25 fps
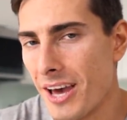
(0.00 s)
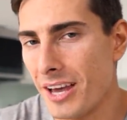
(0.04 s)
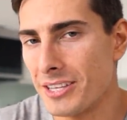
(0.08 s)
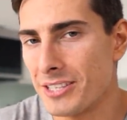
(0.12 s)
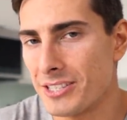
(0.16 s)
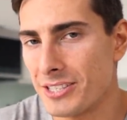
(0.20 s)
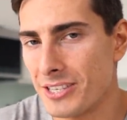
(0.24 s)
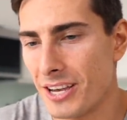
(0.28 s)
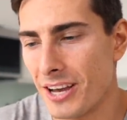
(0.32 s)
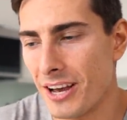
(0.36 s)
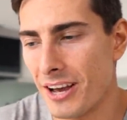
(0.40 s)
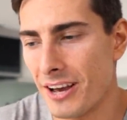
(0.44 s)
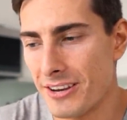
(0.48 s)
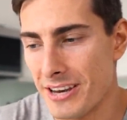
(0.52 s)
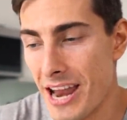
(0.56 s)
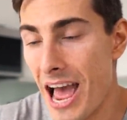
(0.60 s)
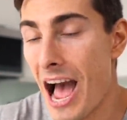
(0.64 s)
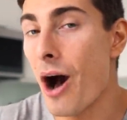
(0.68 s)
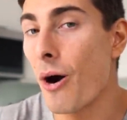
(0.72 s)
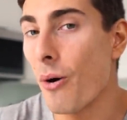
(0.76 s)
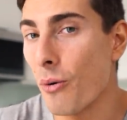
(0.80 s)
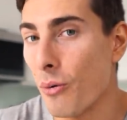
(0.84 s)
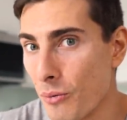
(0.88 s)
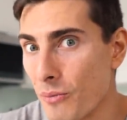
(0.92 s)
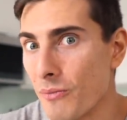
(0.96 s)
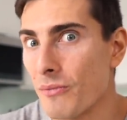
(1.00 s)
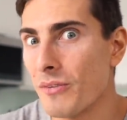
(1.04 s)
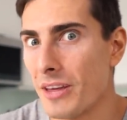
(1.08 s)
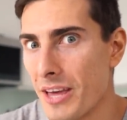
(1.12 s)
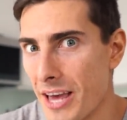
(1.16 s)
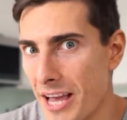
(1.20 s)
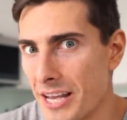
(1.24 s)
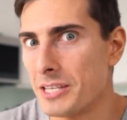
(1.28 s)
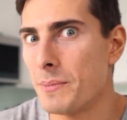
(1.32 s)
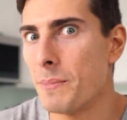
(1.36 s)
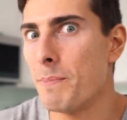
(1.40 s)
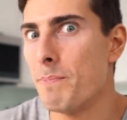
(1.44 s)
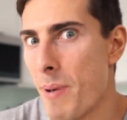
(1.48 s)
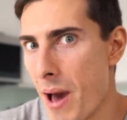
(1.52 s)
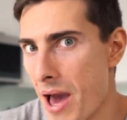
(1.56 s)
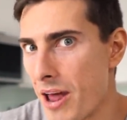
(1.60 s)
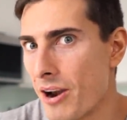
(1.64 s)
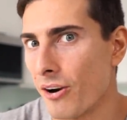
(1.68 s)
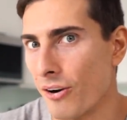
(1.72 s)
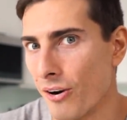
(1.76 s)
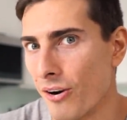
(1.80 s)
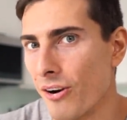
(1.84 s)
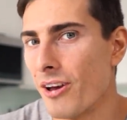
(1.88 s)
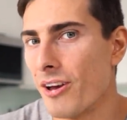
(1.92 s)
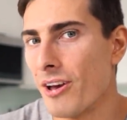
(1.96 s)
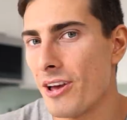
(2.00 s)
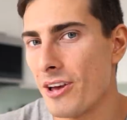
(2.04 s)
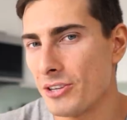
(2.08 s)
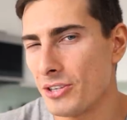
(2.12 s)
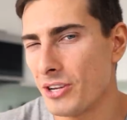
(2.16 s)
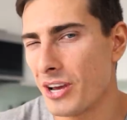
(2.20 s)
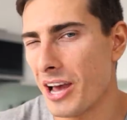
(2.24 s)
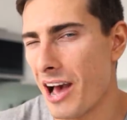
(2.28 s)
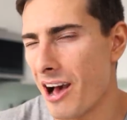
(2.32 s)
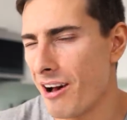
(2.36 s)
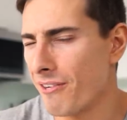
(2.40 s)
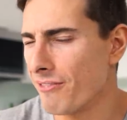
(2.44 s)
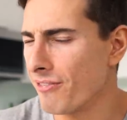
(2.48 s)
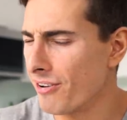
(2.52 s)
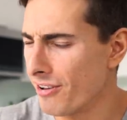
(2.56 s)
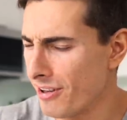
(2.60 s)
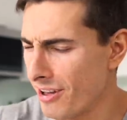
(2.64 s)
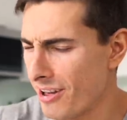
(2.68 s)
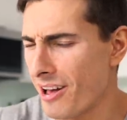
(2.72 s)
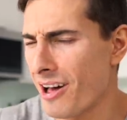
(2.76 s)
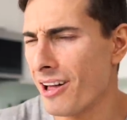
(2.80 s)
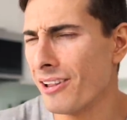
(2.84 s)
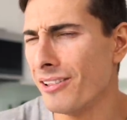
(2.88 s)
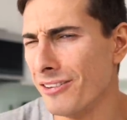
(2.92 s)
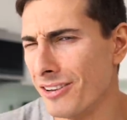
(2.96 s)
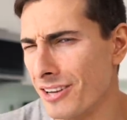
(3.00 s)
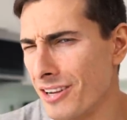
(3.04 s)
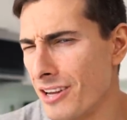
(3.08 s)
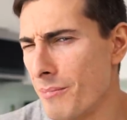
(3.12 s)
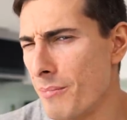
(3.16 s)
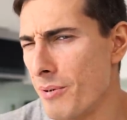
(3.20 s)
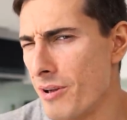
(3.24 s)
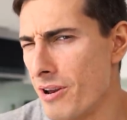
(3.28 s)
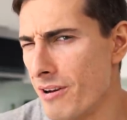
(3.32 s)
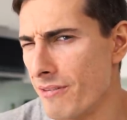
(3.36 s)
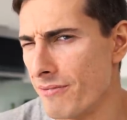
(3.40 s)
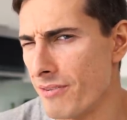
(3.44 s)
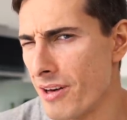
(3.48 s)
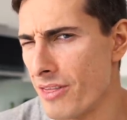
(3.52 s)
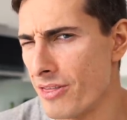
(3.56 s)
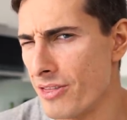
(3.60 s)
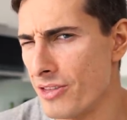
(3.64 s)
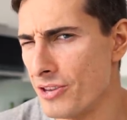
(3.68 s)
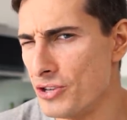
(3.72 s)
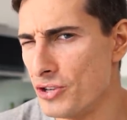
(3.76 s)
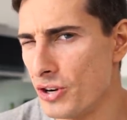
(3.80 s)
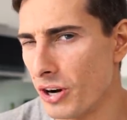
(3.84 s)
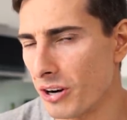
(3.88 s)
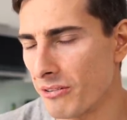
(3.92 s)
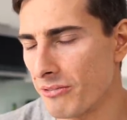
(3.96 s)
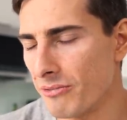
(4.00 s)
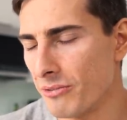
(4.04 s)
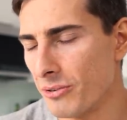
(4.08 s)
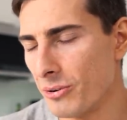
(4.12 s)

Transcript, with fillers: It's now it's better to have a little bit of the junk